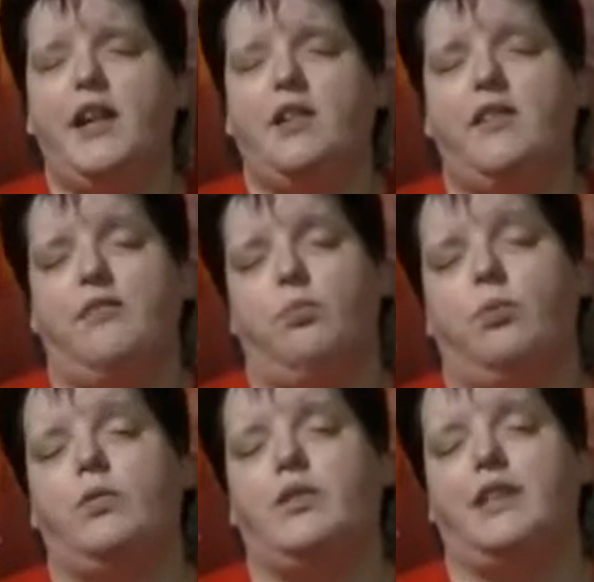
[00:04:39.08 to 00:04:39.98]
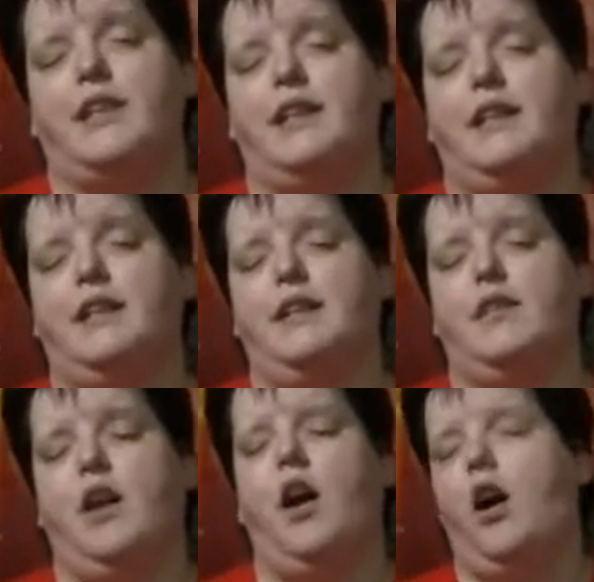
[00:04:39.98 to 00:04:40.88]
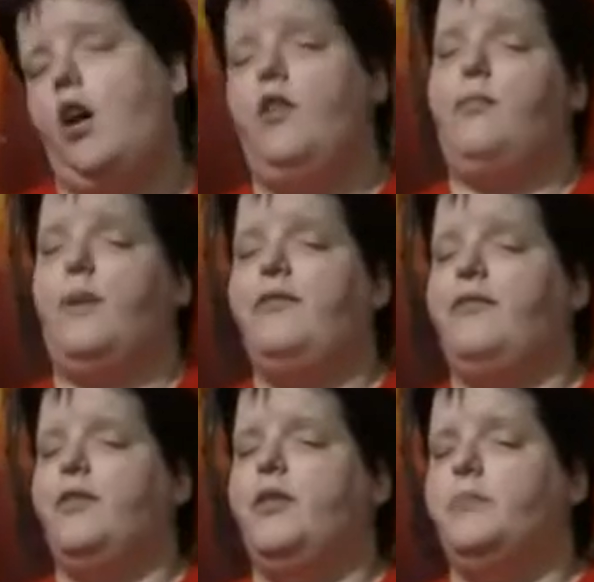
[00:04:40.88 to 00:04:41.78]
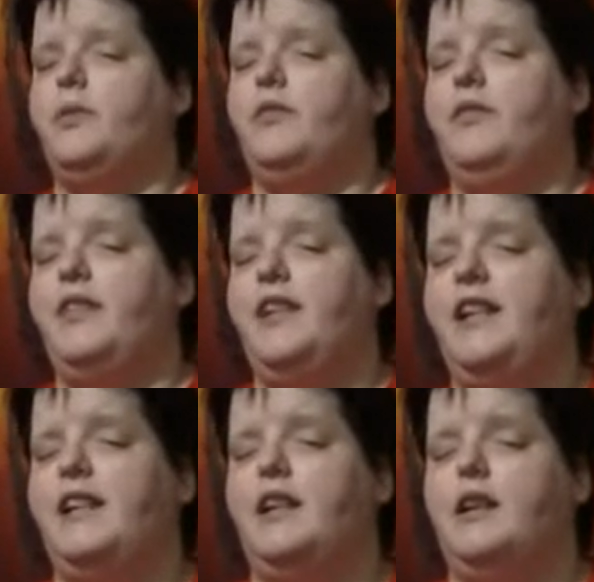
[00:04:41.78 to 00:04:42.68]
I've walked in halfway through the movie.